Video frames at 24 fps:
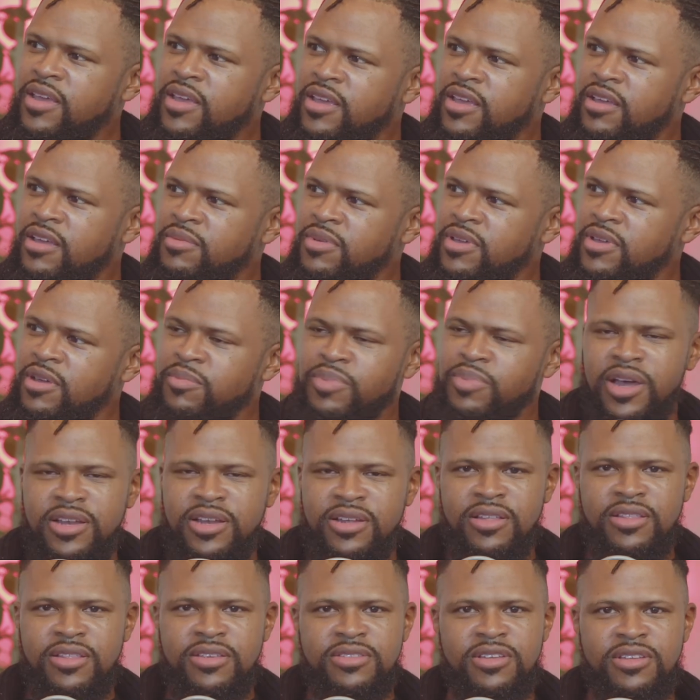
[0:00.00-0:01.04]
I mean, compared to
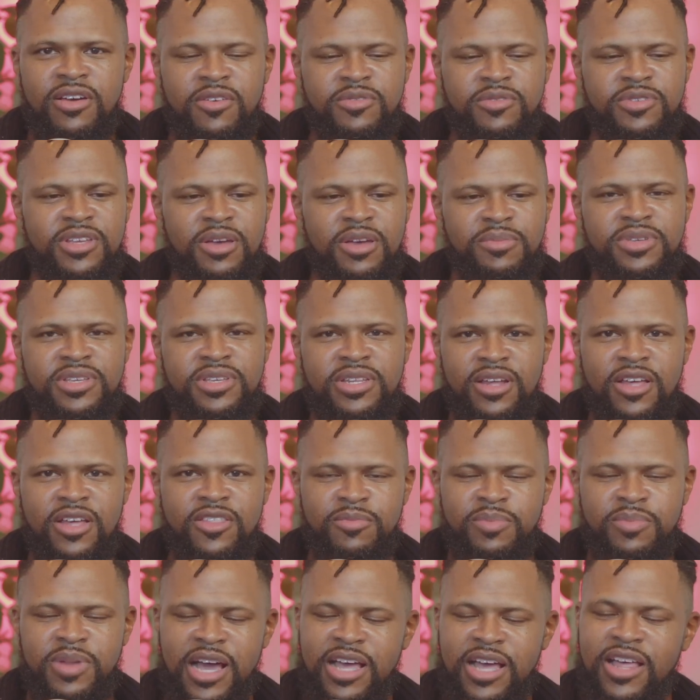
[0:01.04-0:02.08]
other stuff, I've seen other
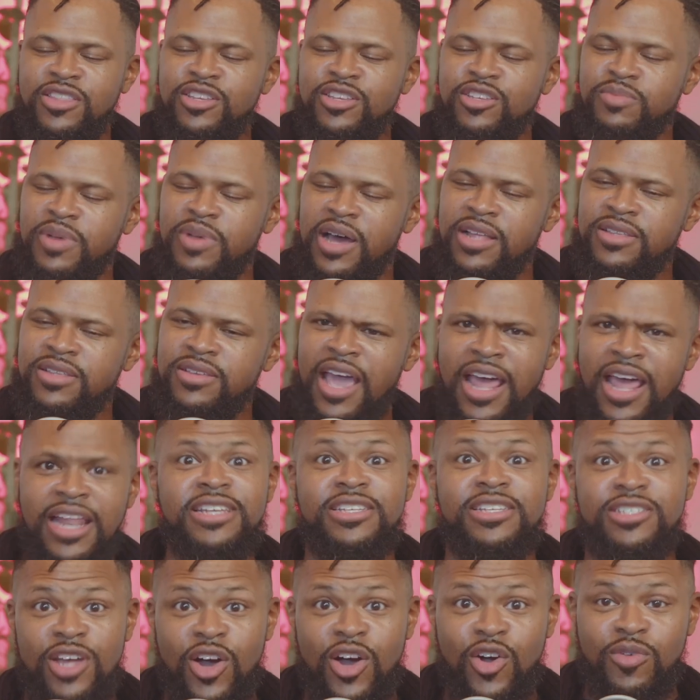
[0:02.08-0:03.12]
spots, and it's
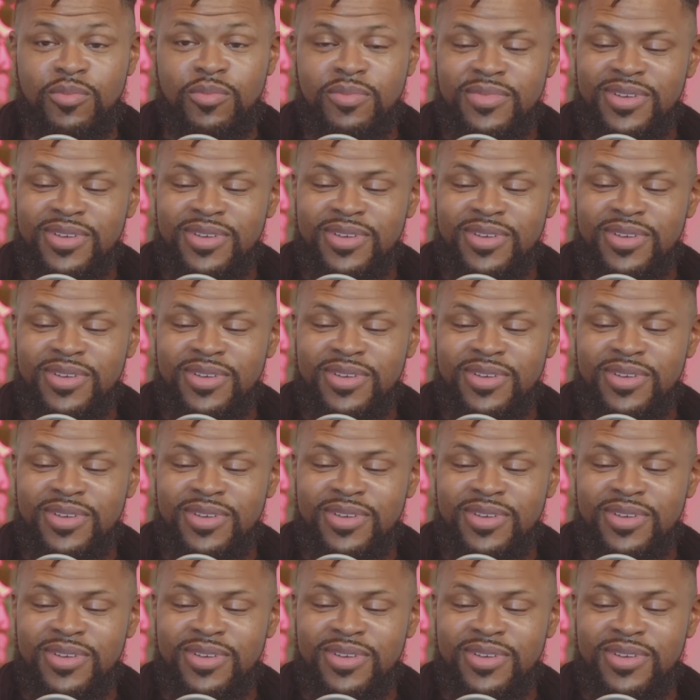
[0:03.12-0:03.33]
dope.